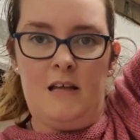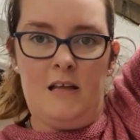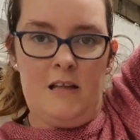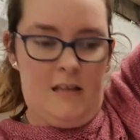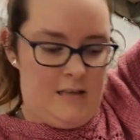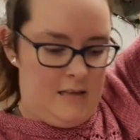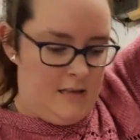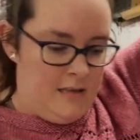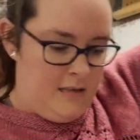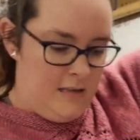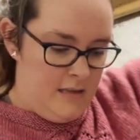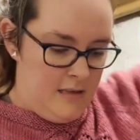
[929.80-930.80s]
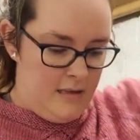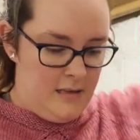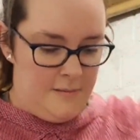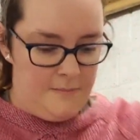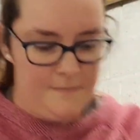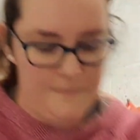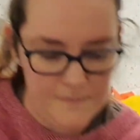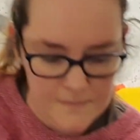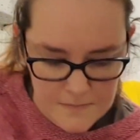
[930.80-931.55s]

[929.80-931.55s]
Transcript: Nobody speaks.